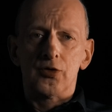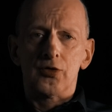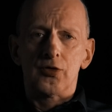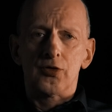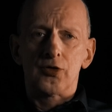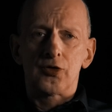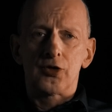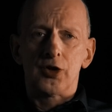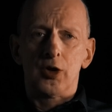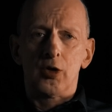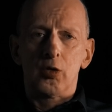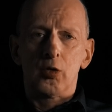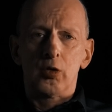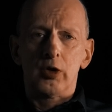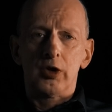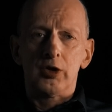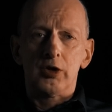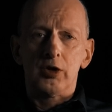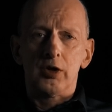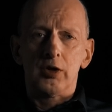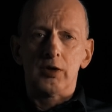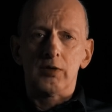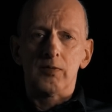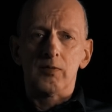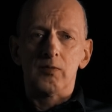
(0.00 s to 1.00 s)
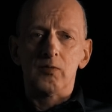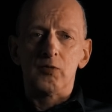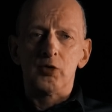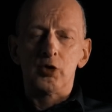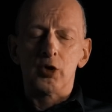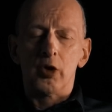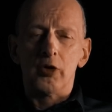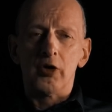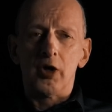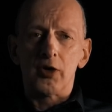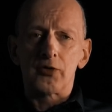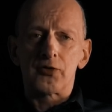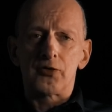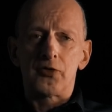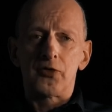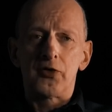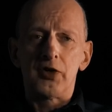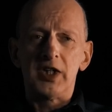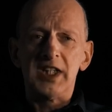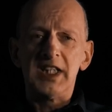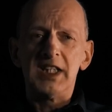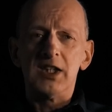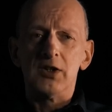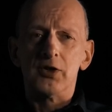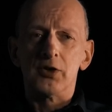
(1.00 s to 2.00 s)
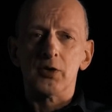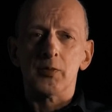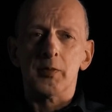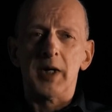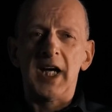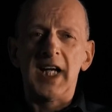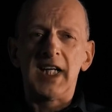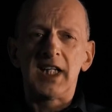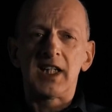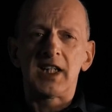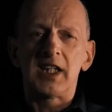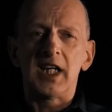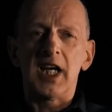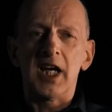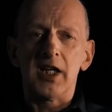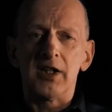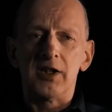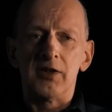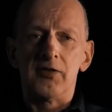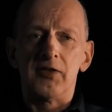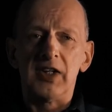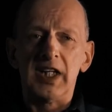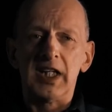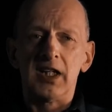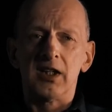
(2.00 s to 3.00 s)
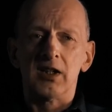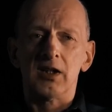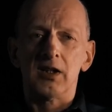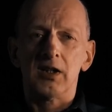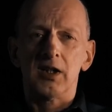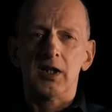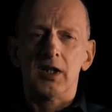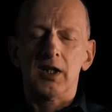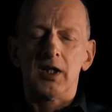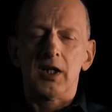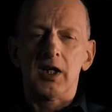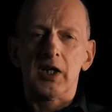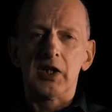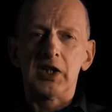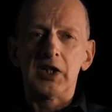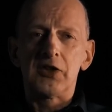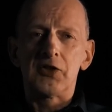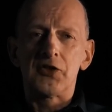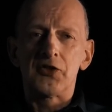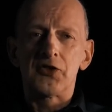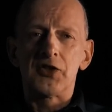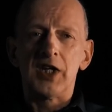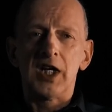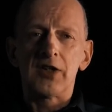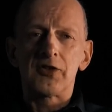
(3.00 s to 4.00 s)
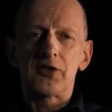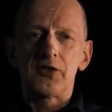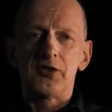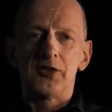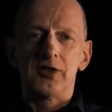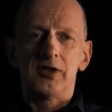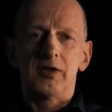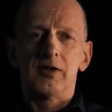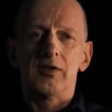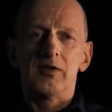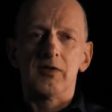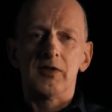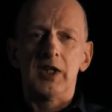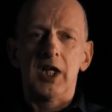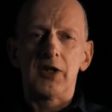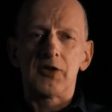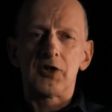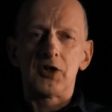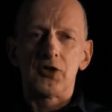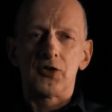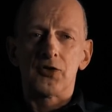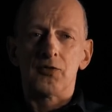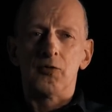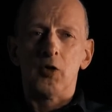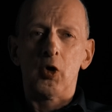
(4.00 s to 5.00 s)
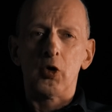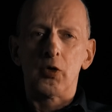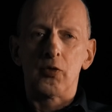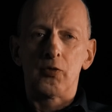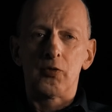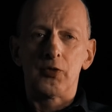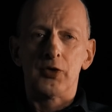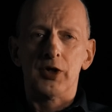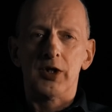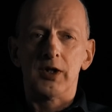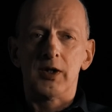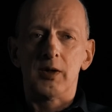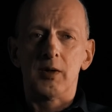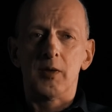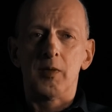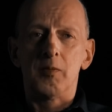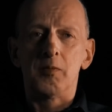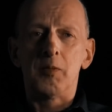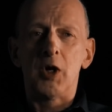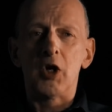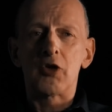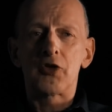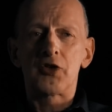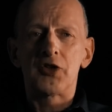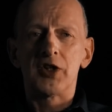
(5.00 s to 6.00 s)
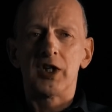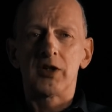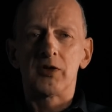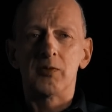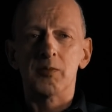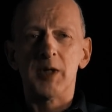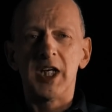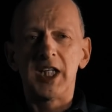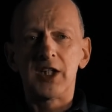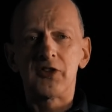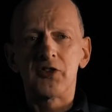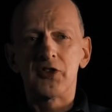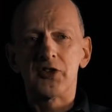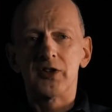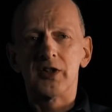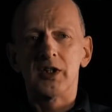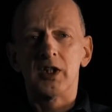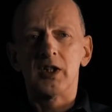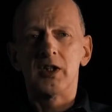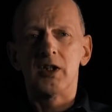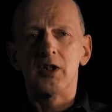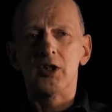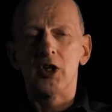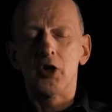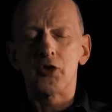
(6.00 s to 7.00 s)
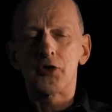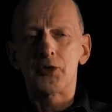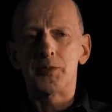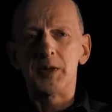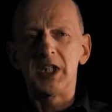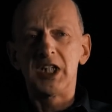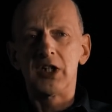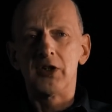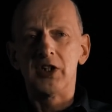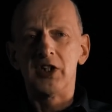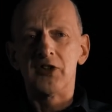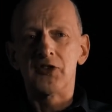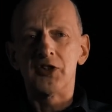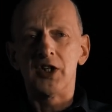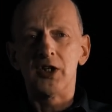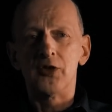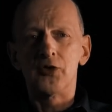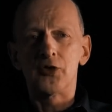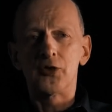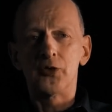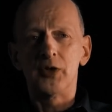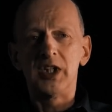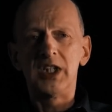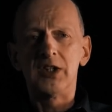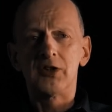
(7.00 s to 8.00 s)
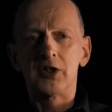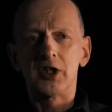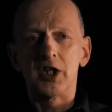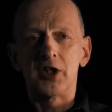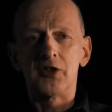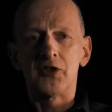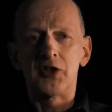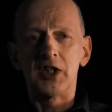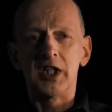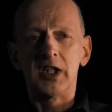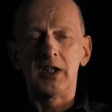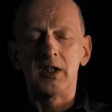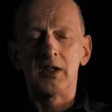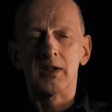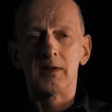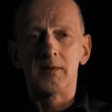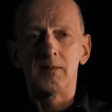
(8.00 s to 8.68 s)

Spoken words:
So you're not free to make anything, and it's that is one of the parts that makes loudspeaker design so interesting.